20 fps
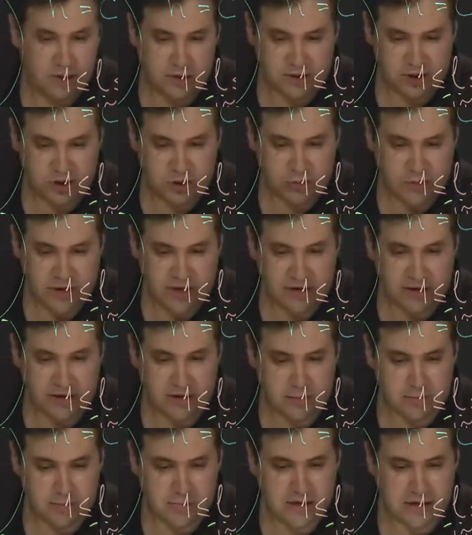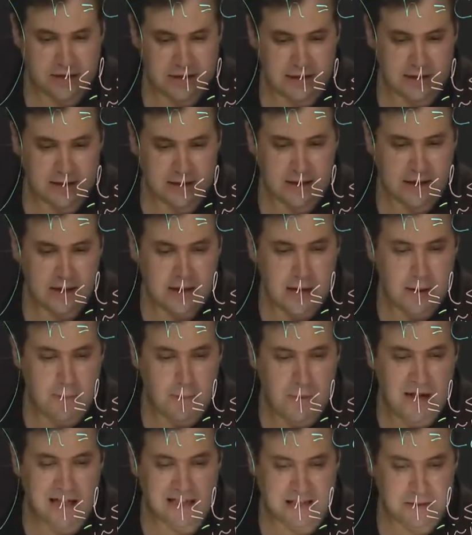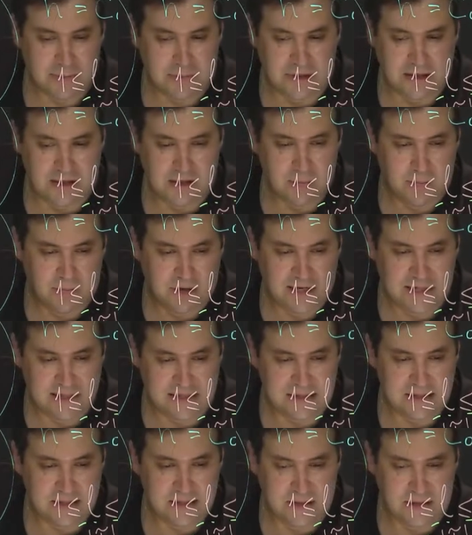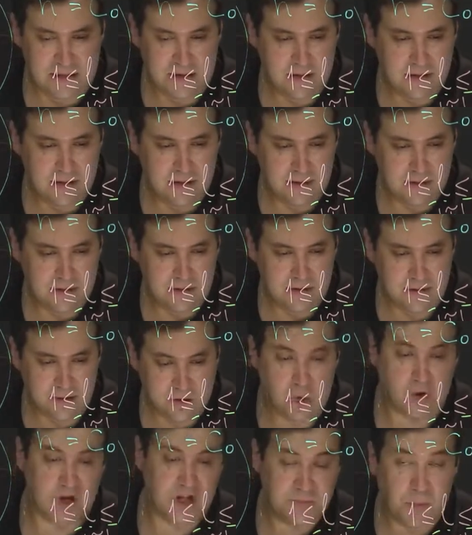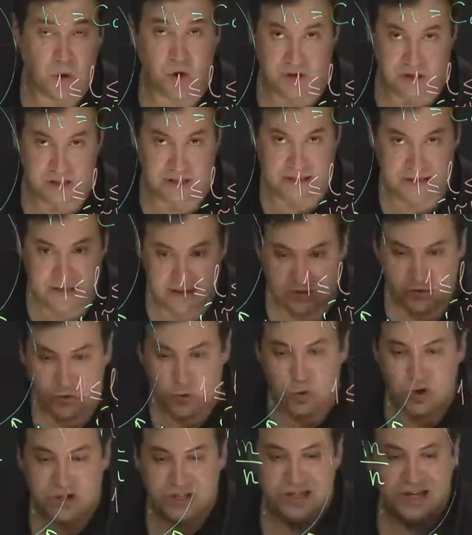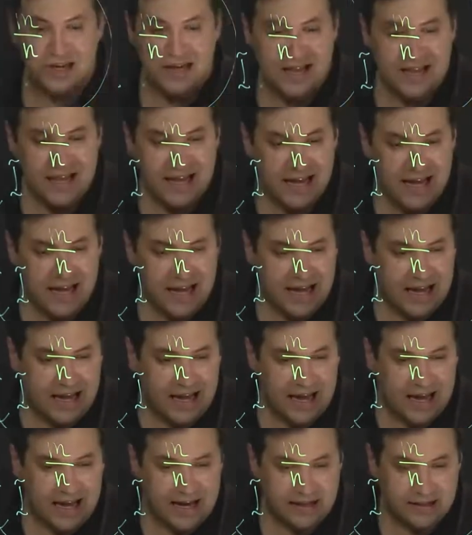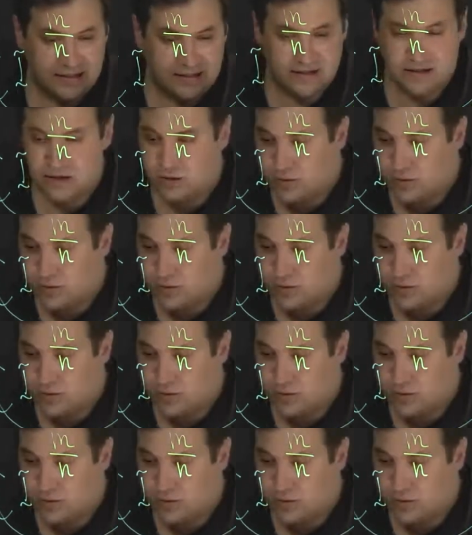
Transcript: I'll just write it completely, multiplied by C, the corresponding C, of course, and